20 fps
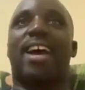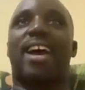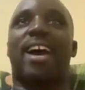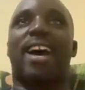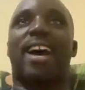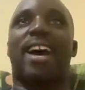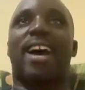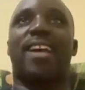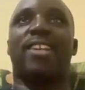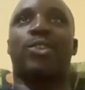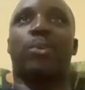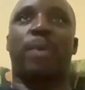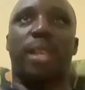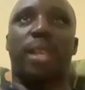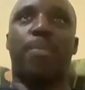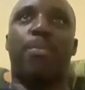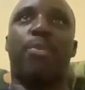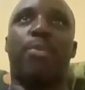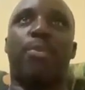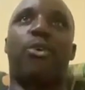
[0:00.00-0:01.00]
And to
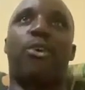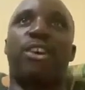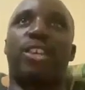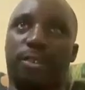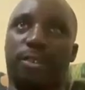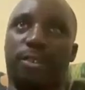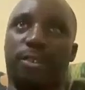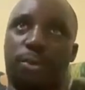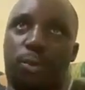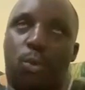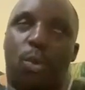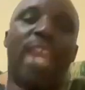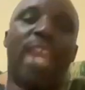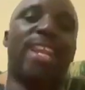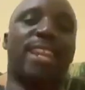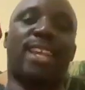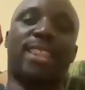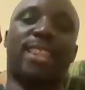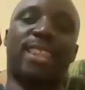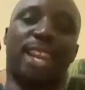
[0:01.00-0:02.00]
pinpoint
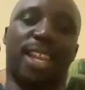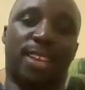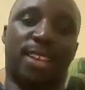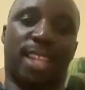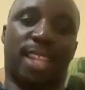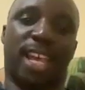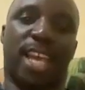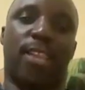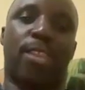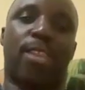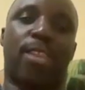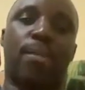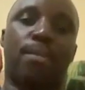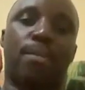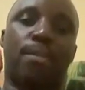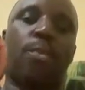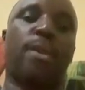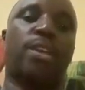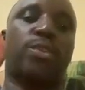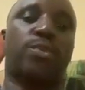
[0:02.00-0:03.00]
when
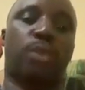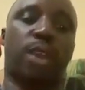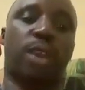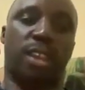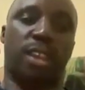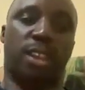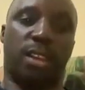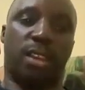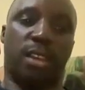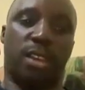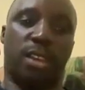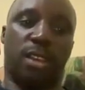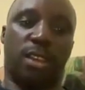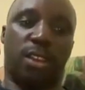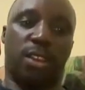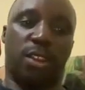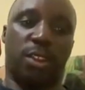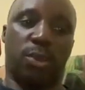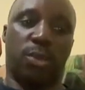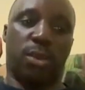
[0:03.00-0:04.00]
that moment when
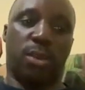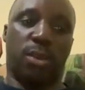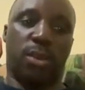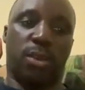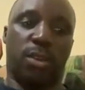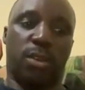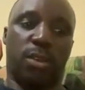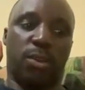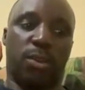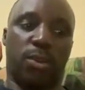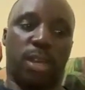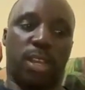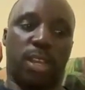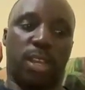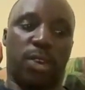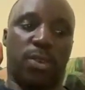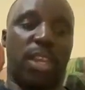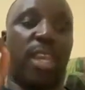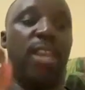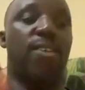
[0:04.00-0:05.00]
you
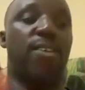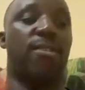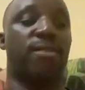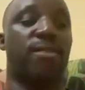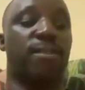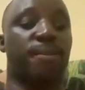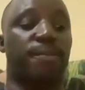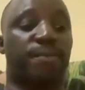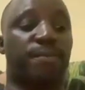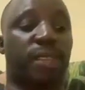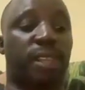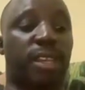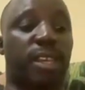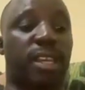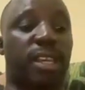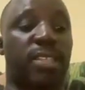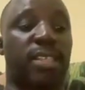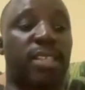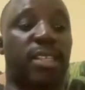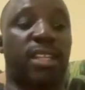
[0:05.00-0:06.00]
heal
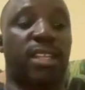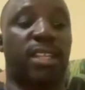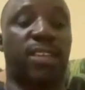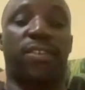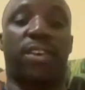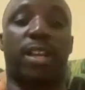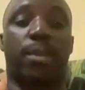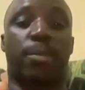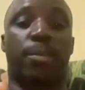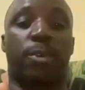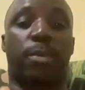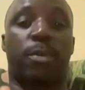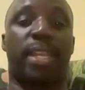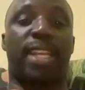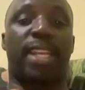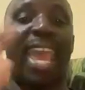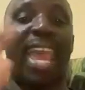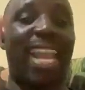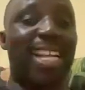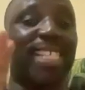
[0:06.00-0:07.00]
is a difficult
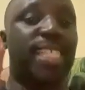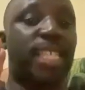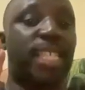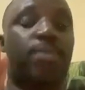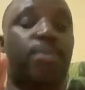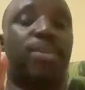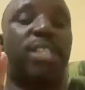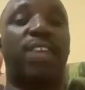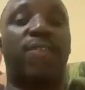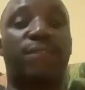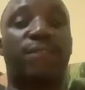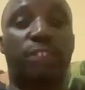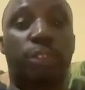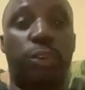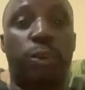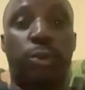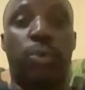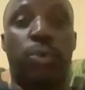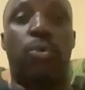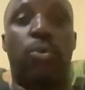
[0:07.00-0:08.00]
moment, except if
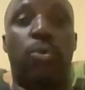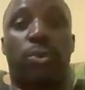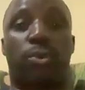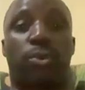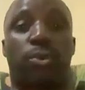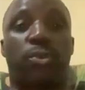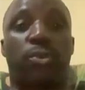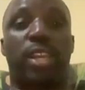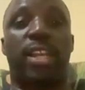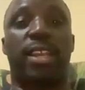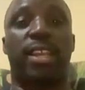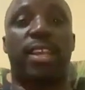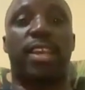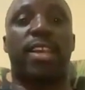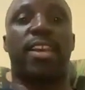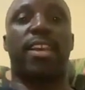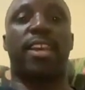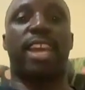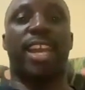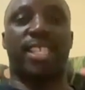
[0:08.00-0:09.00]
you
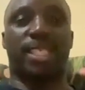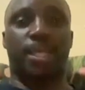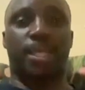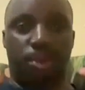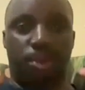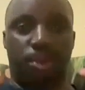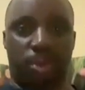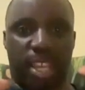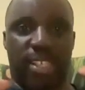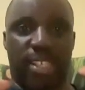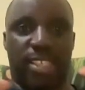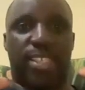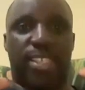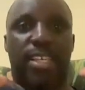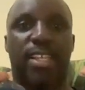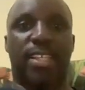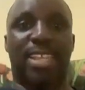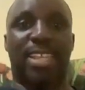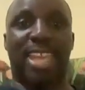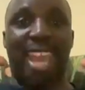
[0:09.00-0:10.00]
really experience
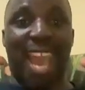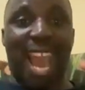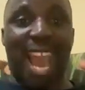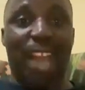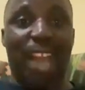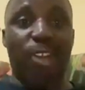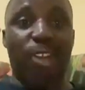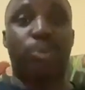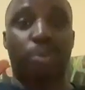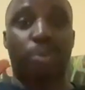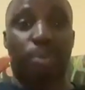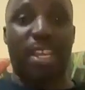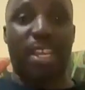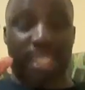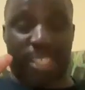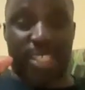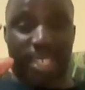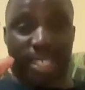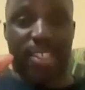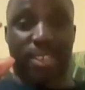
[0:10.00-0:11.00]
the
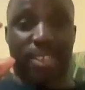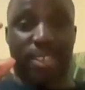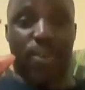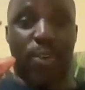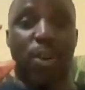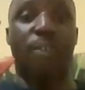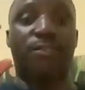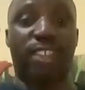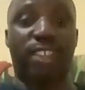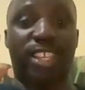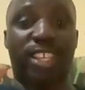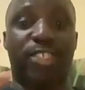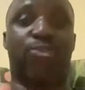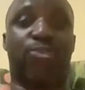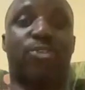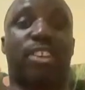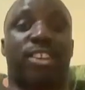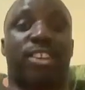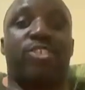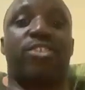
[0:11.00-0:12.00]
ultimate of this
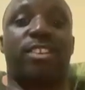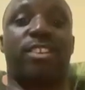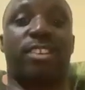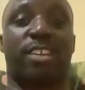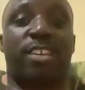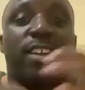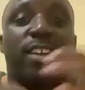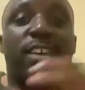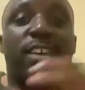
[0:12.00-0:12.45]
tradition,